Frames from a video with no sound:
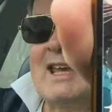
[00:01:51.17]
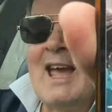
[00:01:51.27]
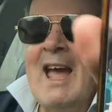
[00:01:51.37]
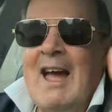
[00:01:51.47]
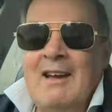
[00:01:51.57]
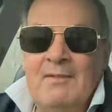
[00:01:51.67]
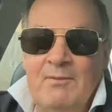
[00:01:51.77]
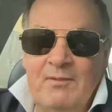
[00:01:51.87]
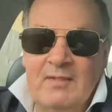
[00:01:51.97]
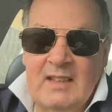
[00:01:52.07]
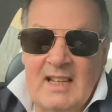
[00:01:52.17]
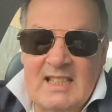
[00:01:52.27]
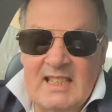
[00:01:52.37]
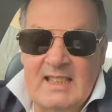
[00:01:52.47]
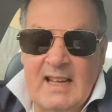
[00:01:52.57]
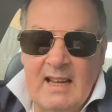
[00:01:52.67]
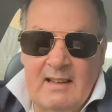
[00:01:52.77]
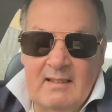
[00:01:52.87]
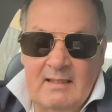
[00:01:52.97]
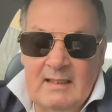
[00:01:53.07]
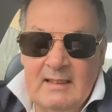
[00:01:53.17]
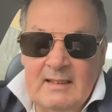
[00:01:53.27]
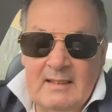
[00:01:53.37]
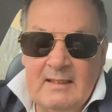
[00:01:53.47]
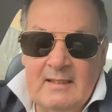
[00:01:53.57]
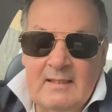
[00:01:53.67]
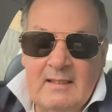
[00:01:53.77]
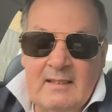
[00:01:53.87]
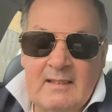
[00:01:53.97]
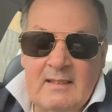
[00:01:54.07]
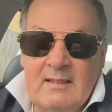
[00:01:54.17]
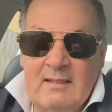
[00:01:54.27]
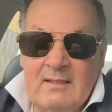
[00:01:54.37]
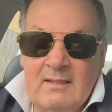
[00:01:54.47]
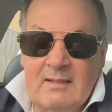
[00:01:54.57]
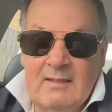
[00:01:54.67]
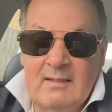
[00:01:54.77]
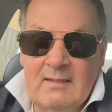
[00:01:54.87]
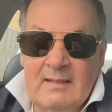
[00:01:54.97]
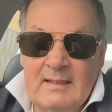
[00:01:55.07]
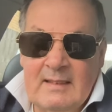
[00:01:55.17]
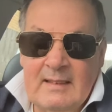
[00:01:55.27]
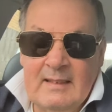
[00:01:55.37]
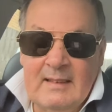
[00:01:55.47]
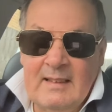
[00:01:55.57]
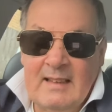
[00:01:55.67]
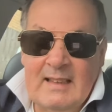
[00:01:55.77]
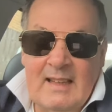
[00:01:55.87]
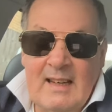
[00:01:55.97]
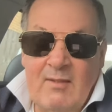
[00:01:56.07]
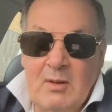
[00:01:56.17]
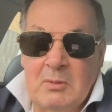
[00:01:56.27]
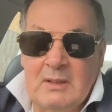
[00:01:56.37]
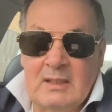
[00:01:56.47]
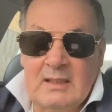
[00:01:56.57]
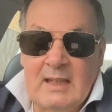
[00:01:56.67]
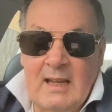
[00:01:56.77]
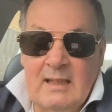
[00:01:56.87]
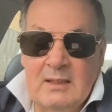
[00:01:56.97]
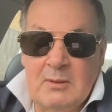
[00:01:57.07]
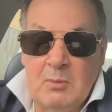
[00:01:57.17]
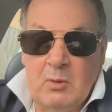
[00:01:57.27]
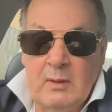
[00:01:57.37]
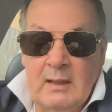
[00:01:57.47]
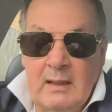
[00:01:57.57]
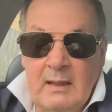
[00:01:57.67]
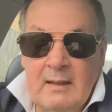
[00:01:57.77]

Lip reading: cat. I did that. I don't even know what to say this morning.